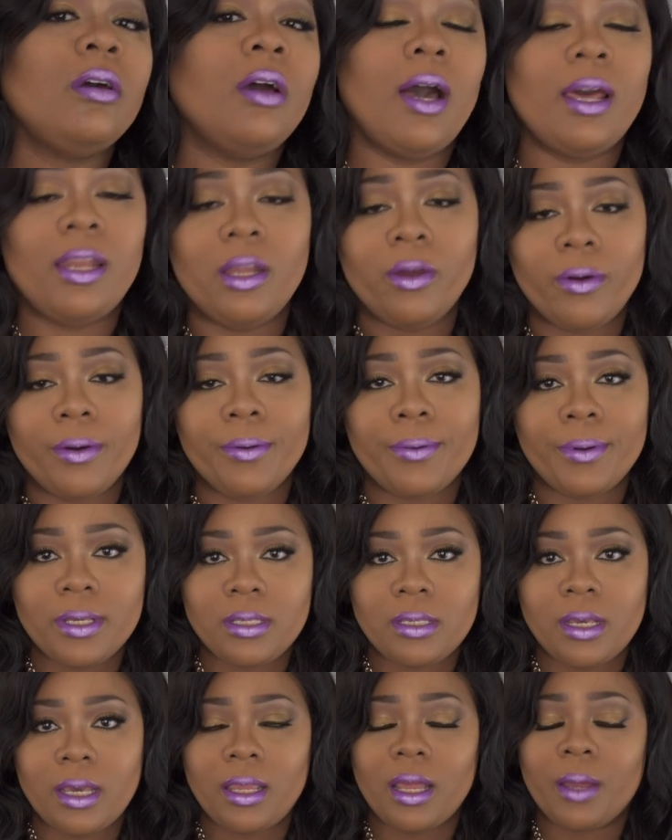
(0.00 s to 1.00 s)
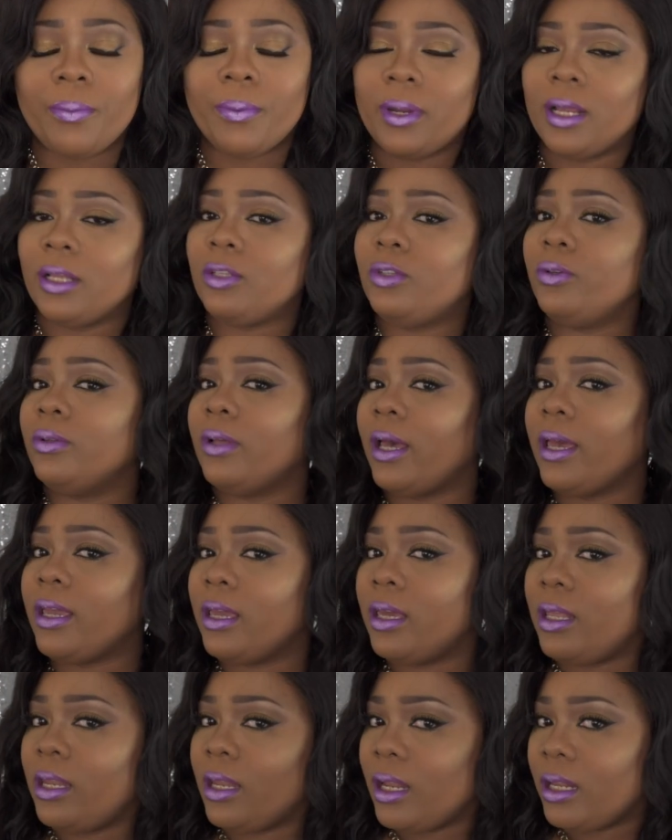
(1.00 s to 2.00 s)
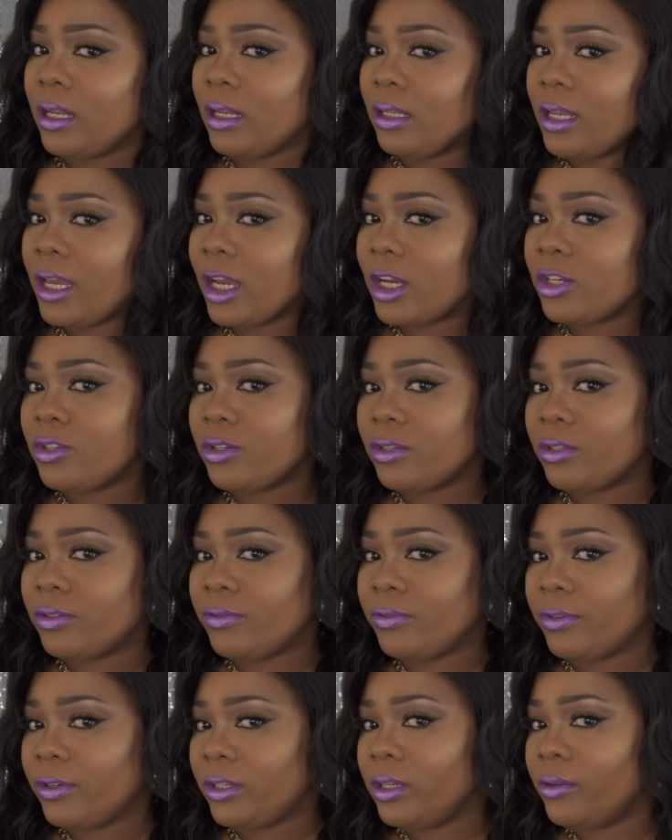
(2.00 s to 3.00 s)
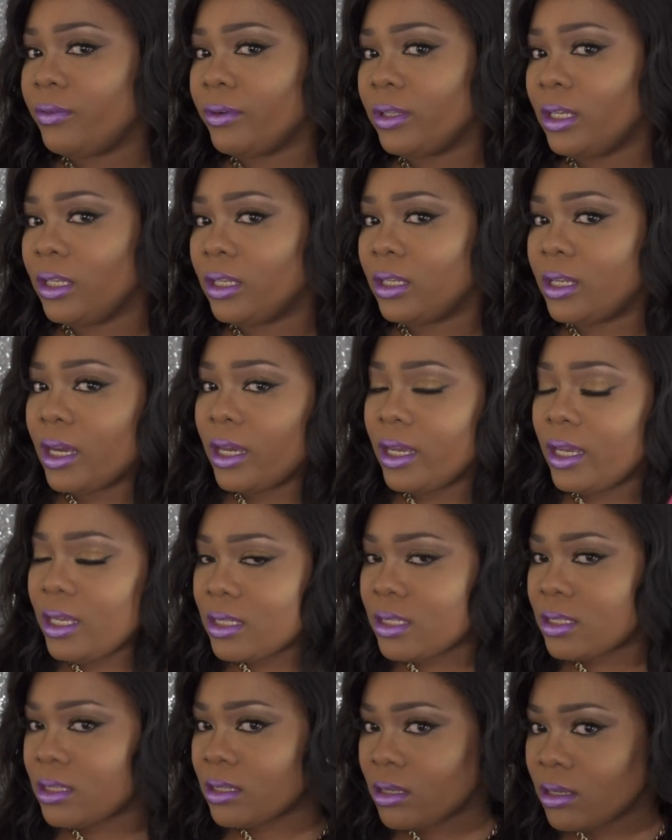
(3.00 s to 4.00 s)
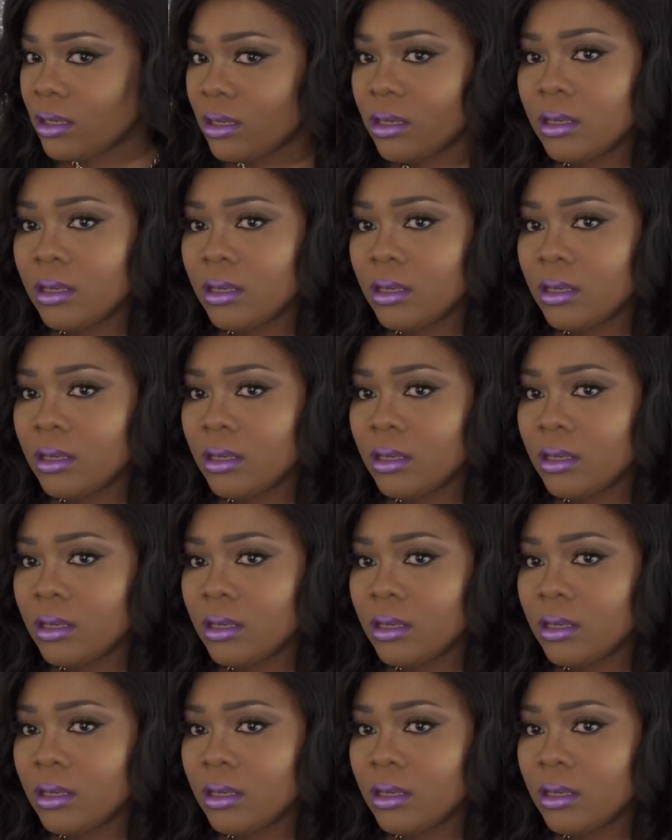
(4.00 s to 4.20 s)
I know I always say that, but I do like it. The texture is really, really nice